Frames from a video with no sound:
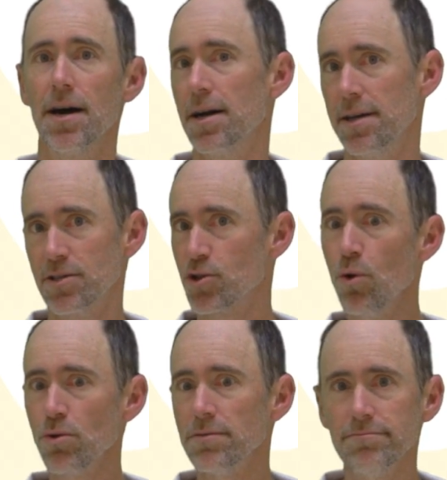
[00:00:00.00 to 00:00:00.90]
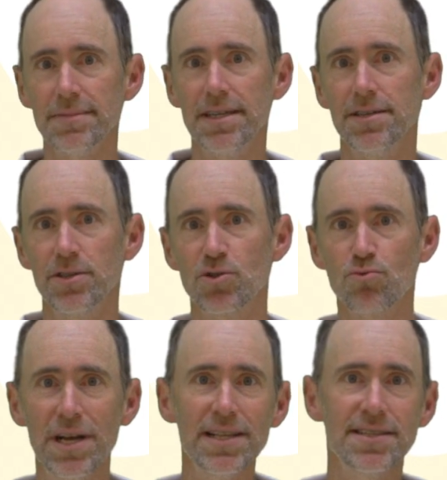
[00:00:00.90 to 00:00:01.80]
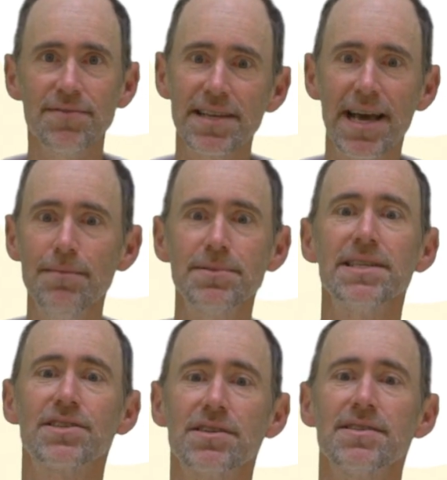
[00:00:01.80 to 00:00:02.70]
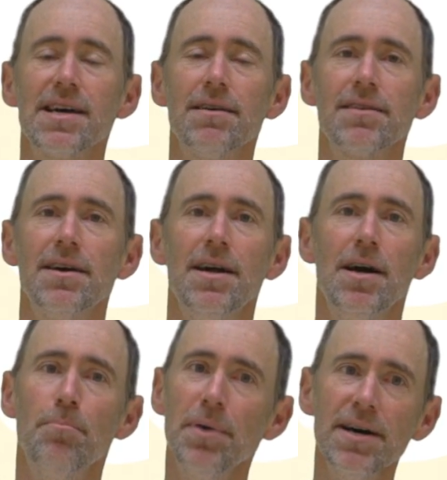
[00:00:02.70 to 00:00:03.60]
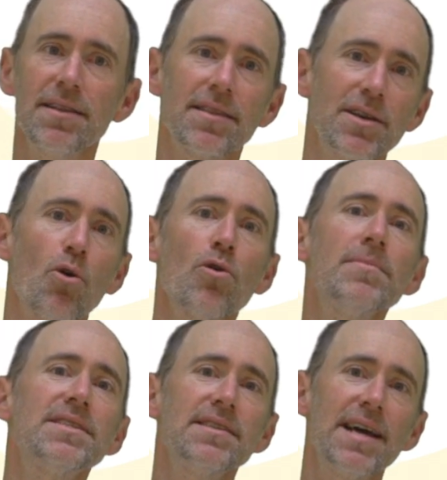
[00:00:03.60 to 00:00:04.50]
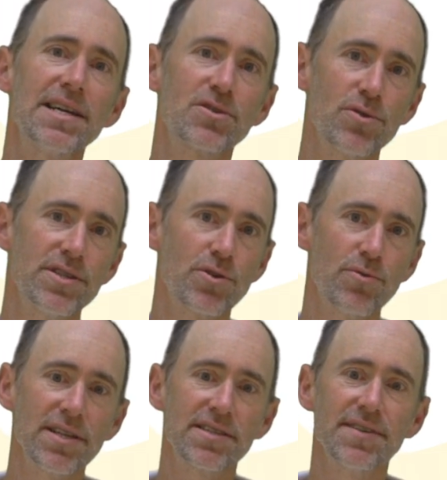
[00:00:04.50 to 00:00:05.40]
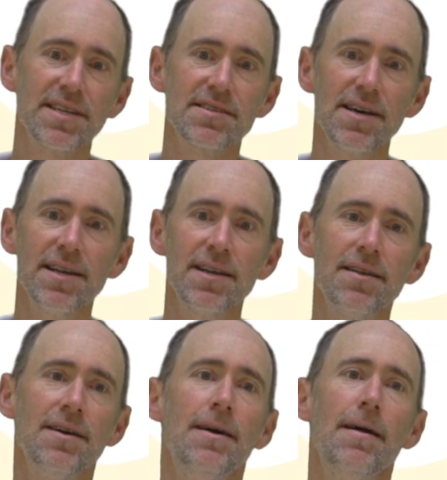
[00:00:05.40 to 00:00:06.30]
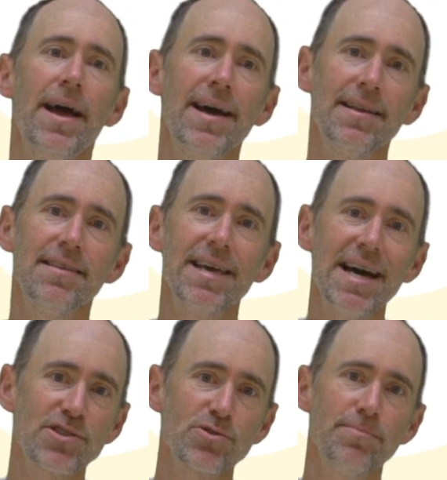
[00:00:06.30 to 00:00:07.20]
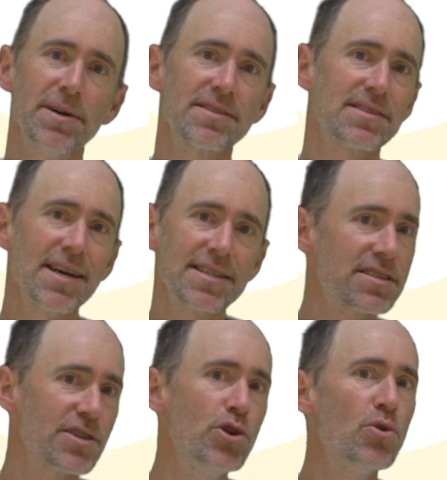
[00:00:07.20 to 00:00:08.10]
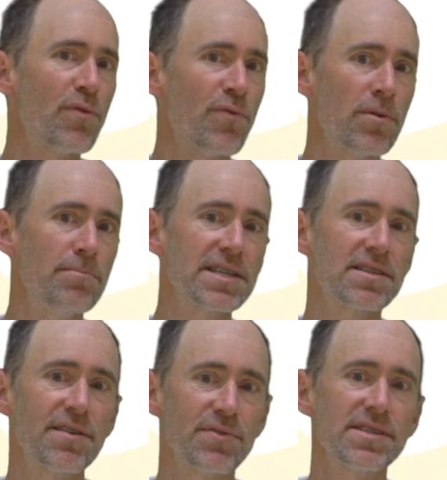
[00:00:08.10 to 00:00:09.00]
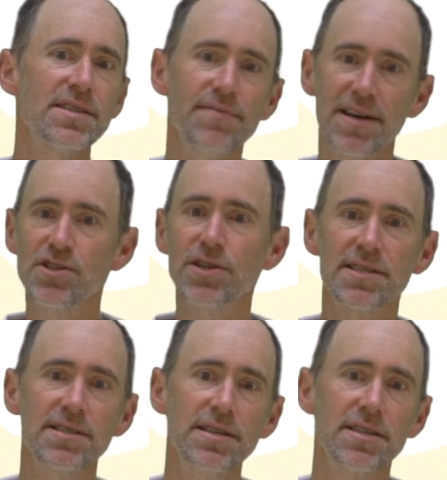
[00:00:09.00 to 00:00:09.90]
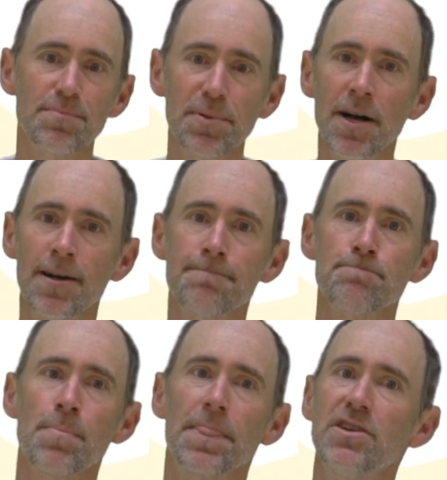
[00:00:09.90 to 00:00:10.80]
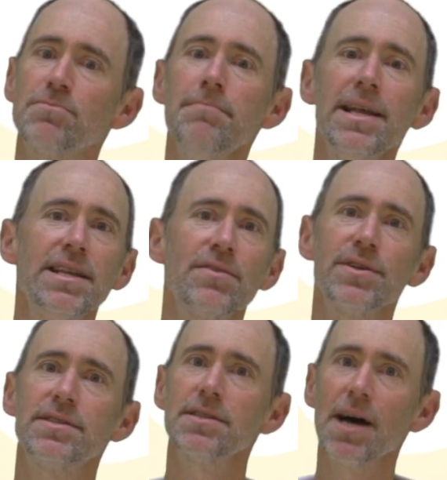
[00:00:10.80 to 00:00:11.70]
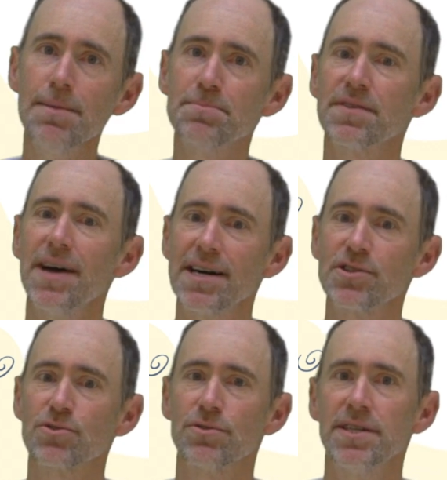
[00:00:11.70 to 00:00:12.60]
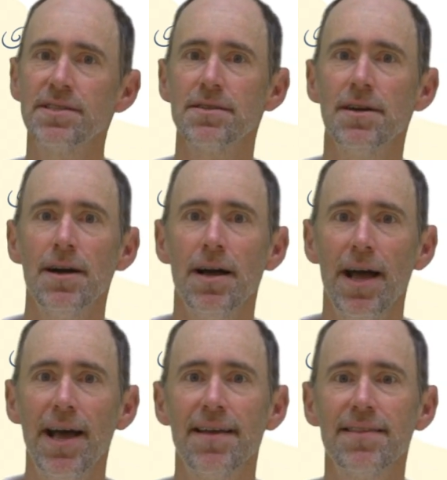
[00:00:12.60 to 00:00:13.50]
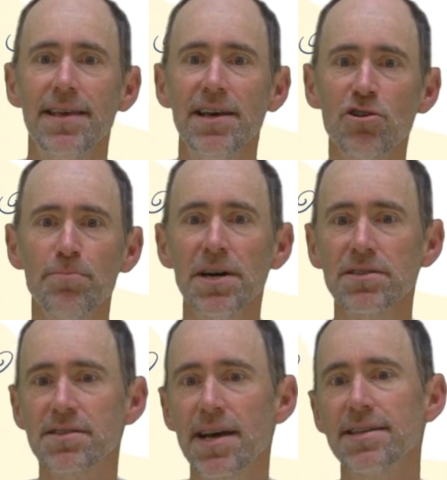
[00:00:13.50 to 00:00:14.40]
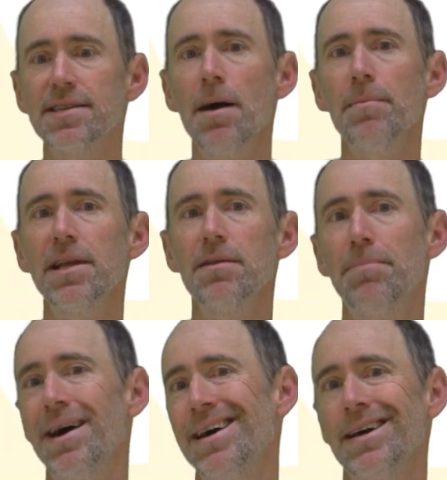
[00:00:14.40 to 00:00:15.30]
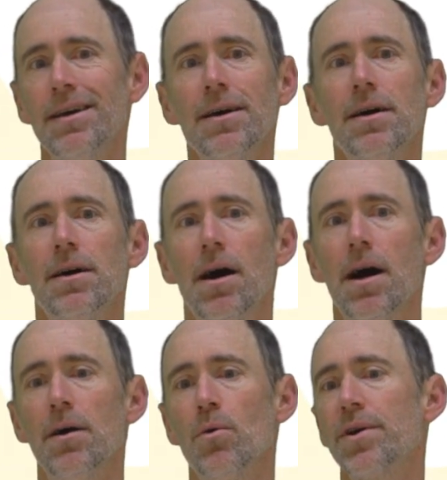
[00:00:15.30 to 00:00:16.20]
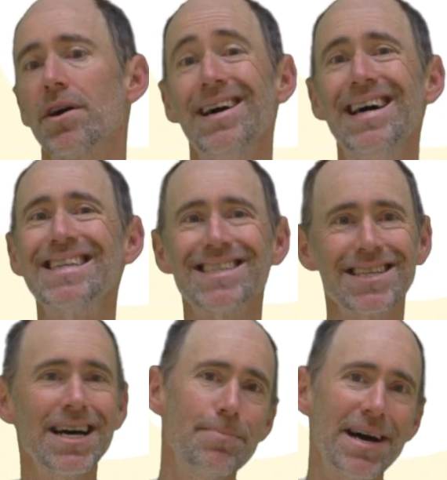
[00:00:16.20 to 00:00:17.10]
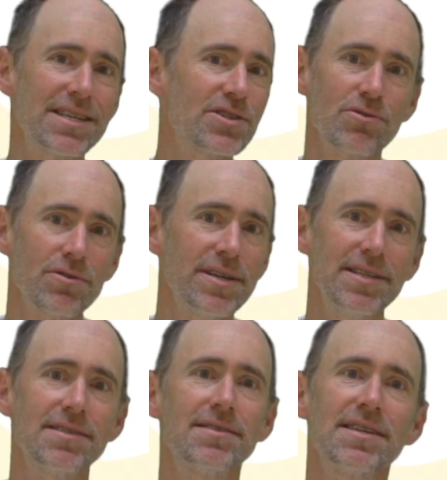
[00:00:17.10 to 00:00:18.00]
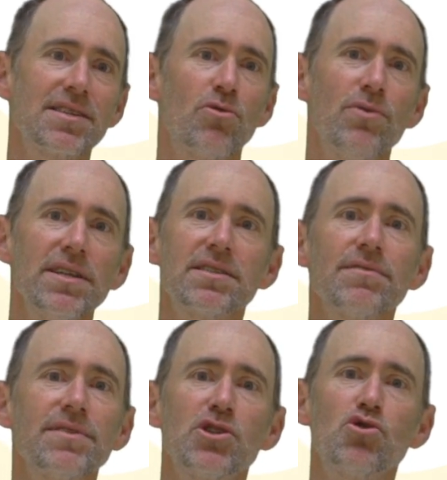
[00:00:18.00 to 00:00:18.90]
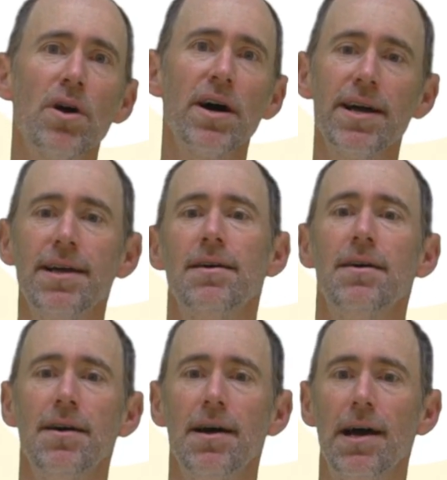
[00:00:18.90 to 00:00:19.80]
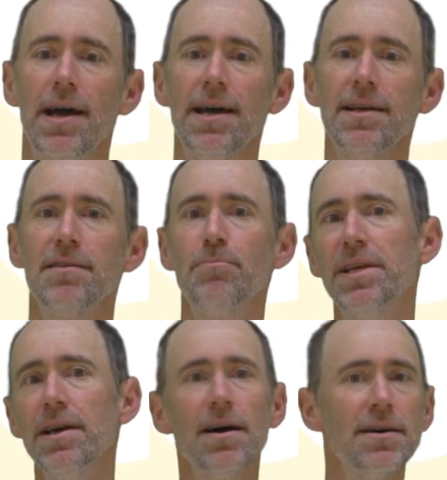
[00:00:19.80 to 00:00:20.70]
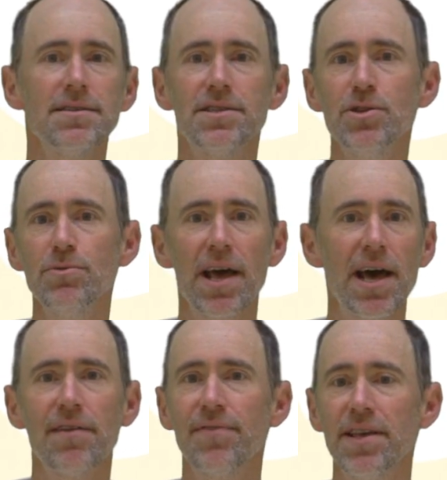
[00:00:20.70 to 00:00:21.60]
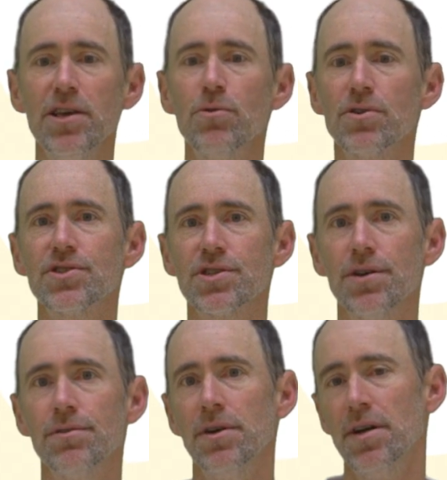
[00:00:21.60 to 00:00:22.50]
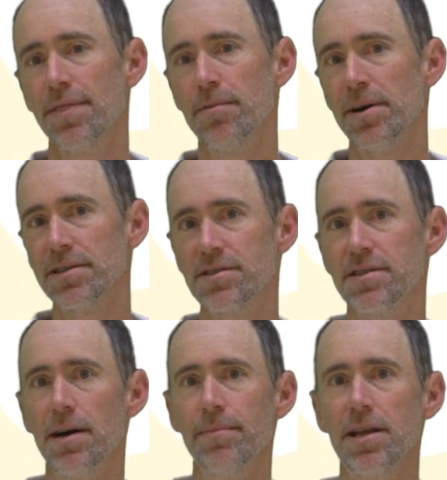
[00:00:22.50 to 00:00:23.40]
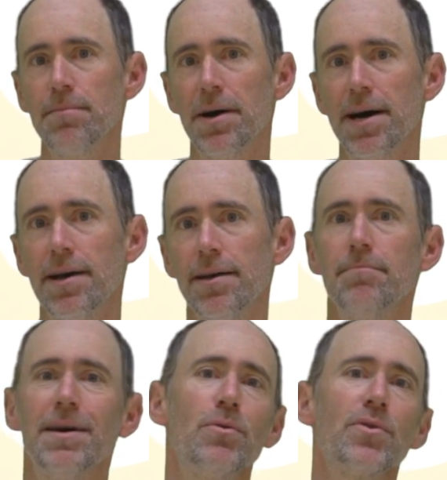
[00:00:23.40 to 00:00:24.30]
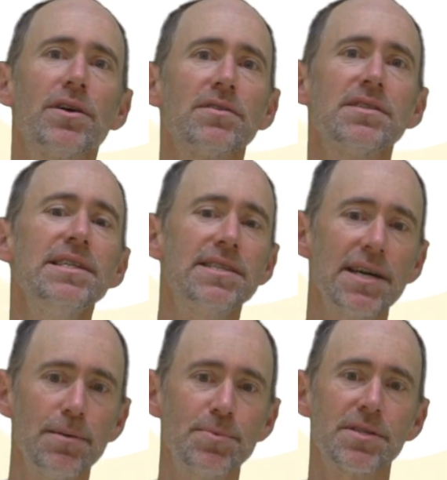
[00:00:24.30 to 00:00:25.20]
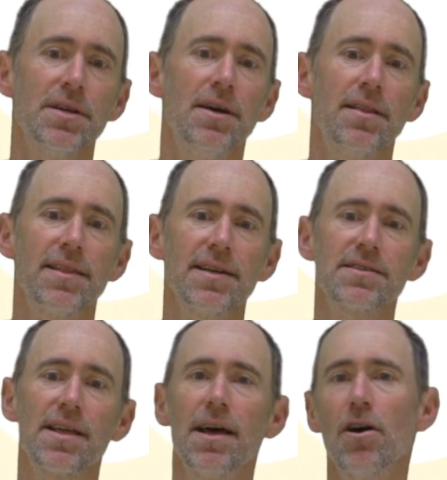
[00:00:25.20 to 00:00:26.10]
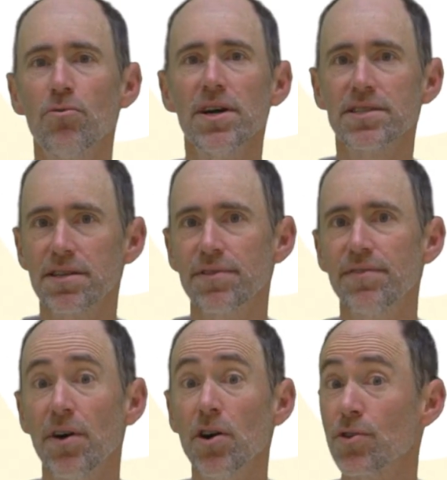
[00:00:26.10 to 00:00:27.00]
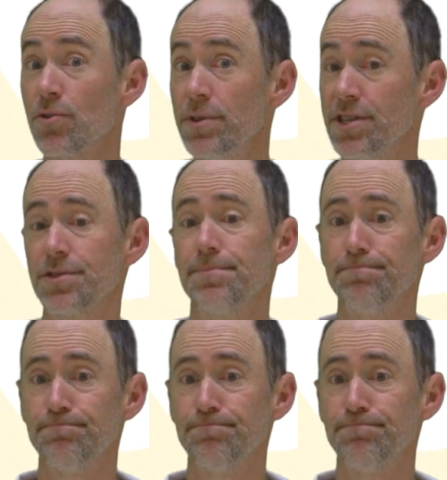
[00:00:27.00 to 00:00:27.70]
in total. So it's relatively empty, it turns out. But the orbits of the asteroids are relatively excited, and the asteroid belt is not just a uniform mix of different stuff. As you can see in this plot, there's many different types of asteroids, and the inner belt is kind of dominated by what we call S-type asteroids, things that are relatively dry. And beyond 2.5 AU or so, the belt is dominated by what we call C-types, things that are relatively volatile rich.